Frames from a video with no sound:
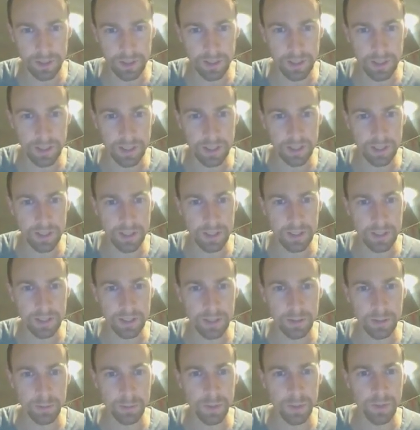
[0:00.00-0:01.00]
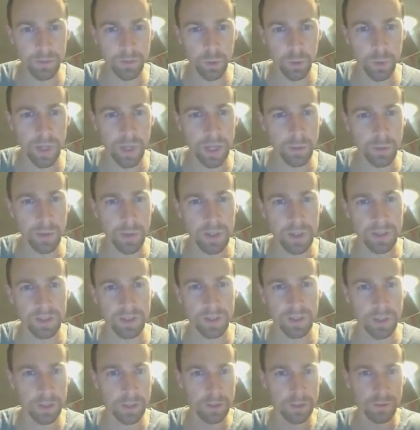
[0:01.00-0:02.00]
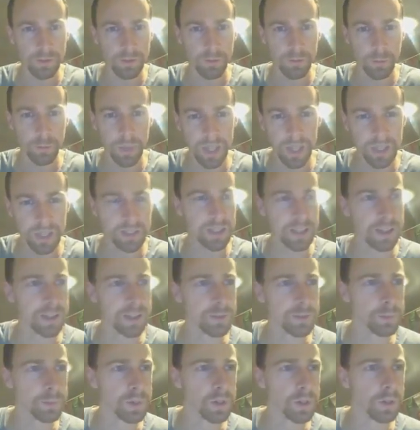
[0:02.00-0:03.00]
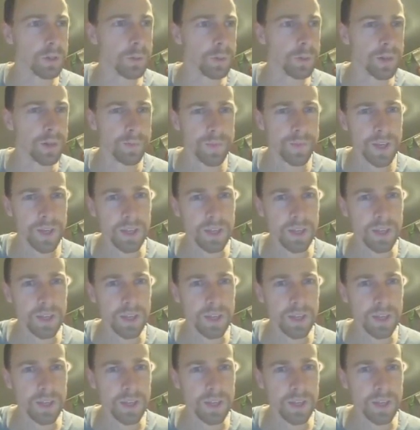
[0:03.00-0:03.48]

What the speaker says: a bit of a weird one because it goes from pink down to blue, but